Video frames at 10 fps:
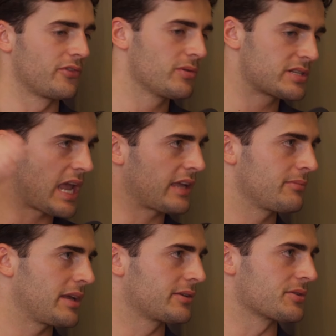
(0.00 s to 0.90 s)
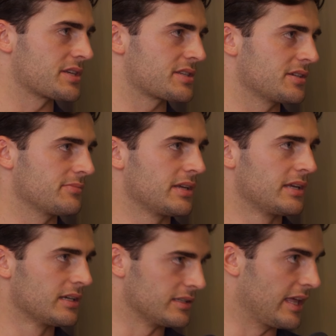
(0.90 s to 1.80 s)
if you attack the medical system,
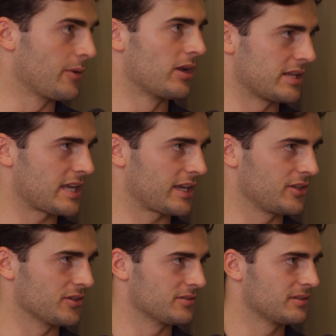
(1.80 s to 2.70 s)
they will attack you.